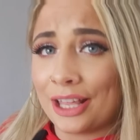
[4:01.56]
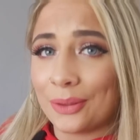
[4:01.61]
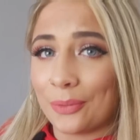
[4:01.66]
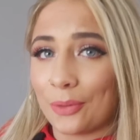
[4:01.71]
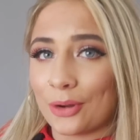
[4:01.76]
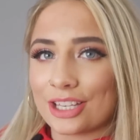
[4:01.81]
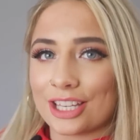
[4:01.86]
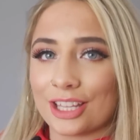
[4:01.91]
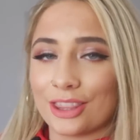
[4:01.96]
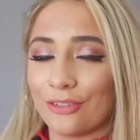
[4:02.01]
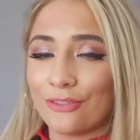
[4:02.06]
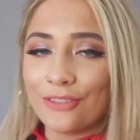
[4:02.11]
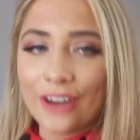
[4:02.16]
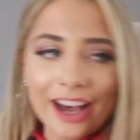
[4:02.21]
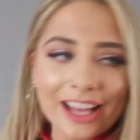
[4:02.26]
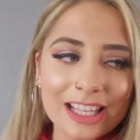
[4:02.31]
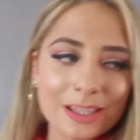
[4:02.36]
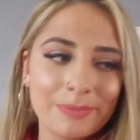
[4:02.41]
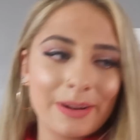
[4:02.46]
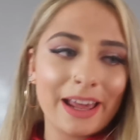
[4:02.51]
it in the wash in the
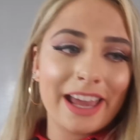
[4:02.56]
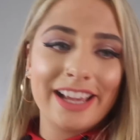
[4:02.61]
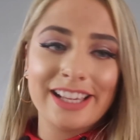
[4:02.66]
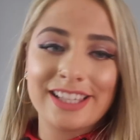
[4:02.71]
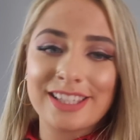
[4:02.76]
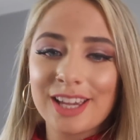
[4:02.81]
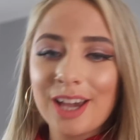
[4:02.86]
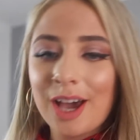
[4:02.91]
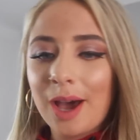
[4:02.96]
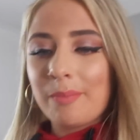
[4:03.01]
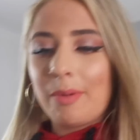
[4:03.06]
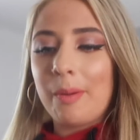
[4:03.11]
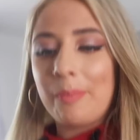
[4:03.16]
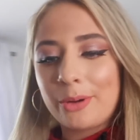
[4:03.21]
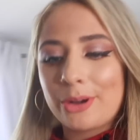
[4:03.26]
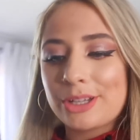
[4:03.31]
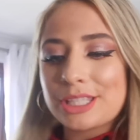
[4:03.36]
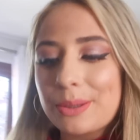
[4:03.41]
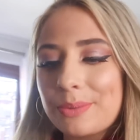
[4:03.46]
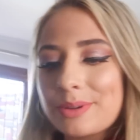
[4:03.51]
first place, but
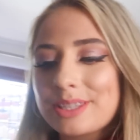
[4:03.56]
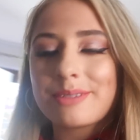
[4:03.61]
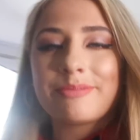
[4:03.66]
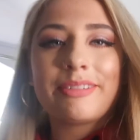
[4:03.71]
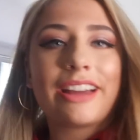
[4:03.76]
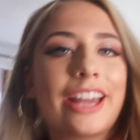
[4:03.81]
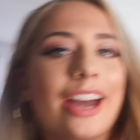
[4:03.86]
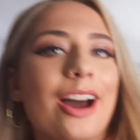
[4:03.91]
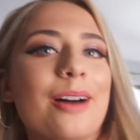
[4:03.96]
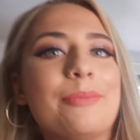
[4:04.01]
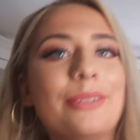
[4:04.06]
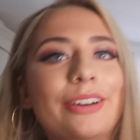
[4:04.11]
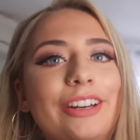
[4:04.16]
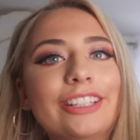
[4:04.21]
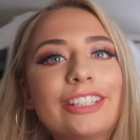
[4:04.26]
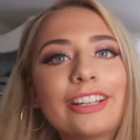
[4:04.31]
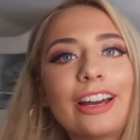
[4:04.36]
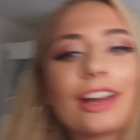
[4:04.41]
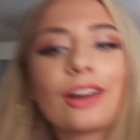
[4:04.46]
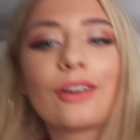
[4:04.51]
because it was in my
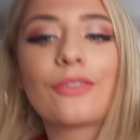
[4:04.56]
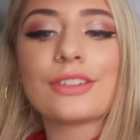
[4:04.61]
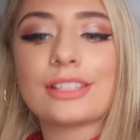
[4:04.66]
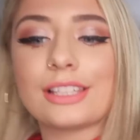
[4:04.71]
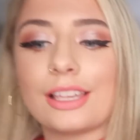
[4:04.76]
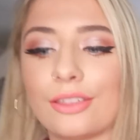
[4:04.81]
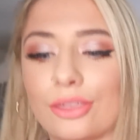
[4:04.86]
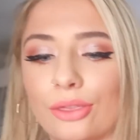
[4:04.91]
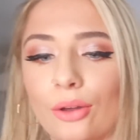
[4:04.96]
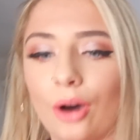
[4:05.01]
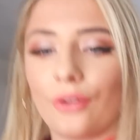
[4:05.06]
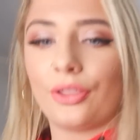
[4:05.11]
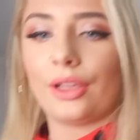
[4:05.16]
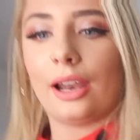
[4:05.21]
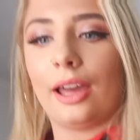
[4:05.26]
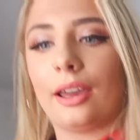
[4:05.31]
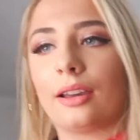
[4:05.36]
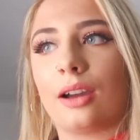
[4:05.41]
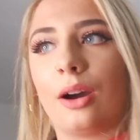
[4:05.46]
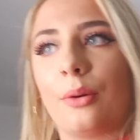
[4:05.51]
cupboard, I obviously thought
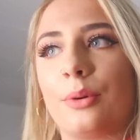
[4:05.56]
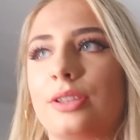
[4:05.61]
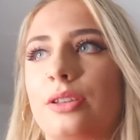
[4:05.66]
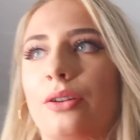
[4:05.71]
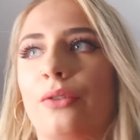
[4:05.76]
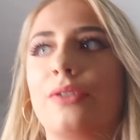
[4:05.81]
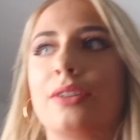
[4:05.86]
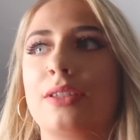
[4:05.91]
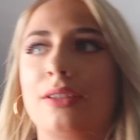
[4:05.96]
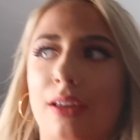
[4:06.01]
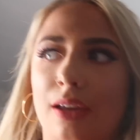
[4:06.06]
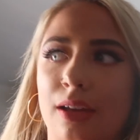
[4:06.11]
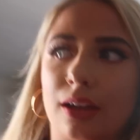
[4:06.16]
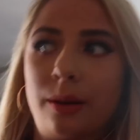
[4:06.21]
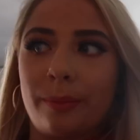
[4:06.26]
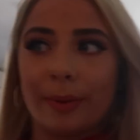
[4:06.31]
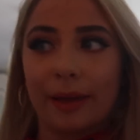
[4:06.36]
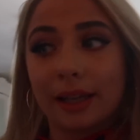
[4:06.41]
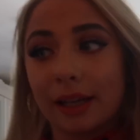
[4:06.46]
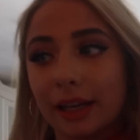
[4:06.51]
that like, oh, it's obviously
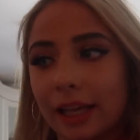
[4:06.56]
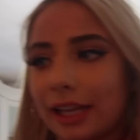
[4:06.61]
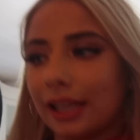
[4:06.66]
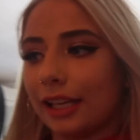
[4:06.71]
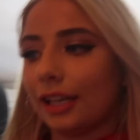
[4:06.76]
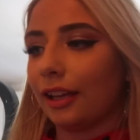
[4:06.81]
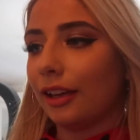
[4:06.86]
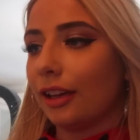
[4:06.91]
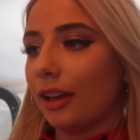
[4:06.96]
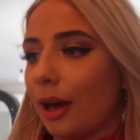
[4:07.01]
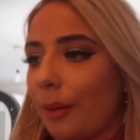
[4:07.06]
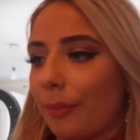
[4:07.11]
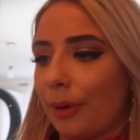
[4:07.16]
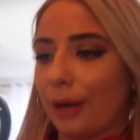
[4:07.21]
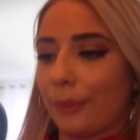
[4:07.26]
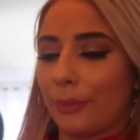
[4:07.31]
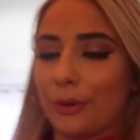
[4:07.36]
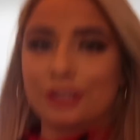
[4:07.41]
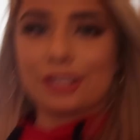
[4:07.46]
gonna be clean, but it